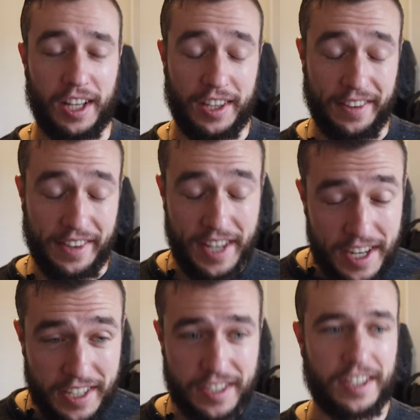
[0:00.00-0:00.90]

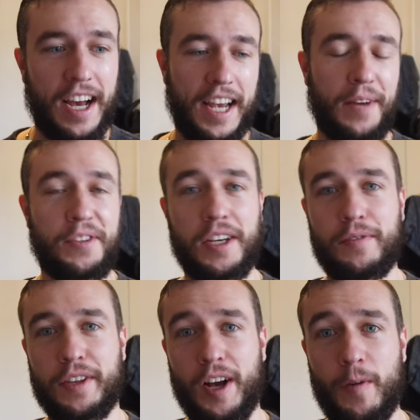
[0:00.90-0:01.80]
This I have to give
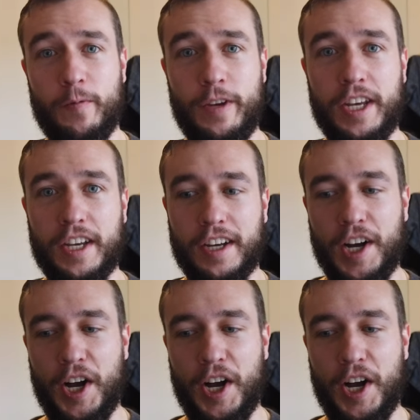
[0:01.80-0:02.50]
to the Humvee.